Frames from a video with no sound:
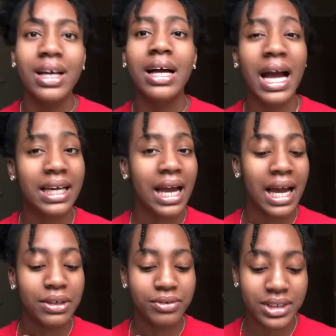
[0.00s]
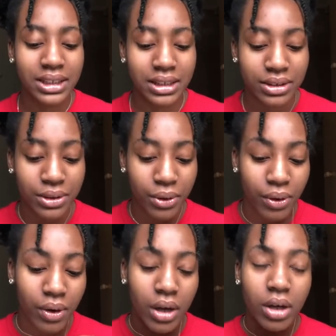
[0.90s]
I kind of see it,
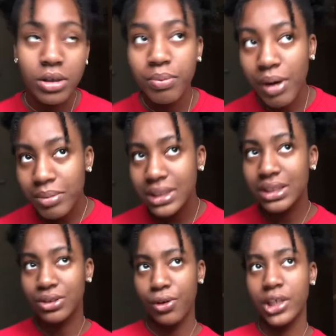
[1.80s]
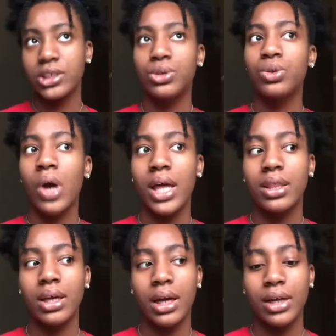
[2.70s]
The premise is great too, I think.